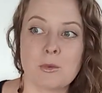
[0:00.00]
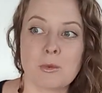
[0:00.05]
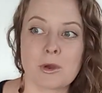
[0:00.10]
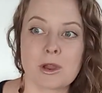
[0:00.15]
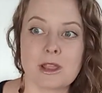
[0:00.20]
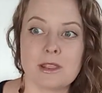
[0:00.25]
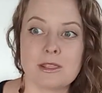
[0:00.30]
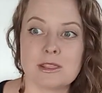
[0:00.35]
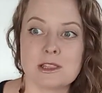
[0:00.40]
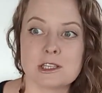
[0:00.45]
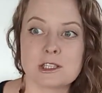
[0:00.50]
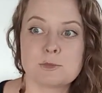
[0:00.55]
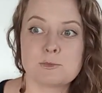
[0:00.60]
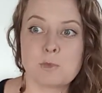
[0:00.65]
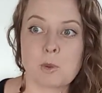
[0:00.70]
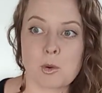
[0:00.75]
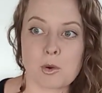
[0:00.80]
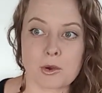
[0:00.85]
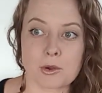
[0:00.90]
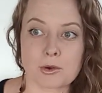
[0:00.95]
we're in this
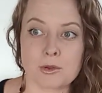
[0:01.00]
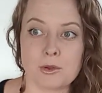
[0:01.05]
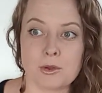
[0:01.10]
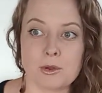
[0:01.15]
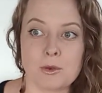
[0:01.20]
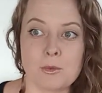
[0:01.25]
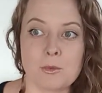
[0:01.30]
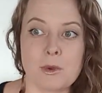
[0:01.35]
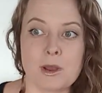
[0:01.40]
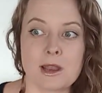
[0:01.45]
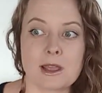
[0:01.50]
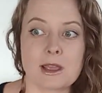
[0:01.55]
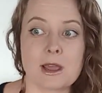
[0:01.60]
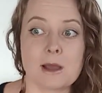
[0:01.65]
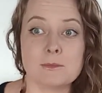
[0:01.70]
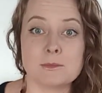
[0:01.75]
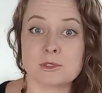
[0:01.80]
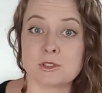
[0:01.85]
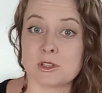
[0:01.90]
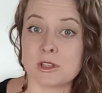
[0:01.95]
portal when it
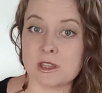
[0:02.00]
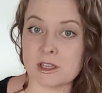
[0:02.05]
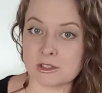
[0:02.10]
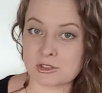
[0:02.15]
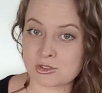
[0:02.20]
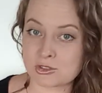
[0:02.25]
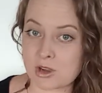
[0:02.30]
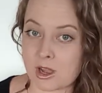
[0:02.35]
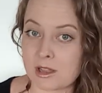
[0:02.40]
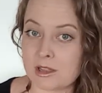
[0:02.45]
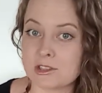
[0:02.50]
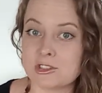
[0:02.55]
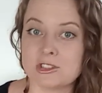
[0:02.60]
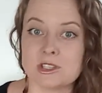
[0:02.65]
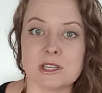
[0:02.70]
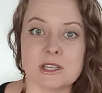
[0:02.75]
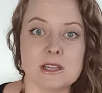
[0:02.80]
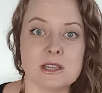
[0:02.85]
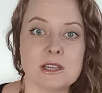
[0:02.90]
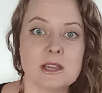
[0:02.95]
comes to the
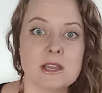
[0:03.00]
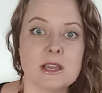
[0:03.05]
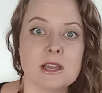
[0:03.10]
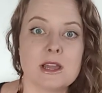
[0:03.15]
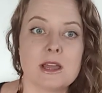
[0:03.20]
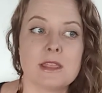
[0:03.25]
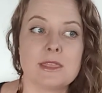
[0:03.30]
astrology,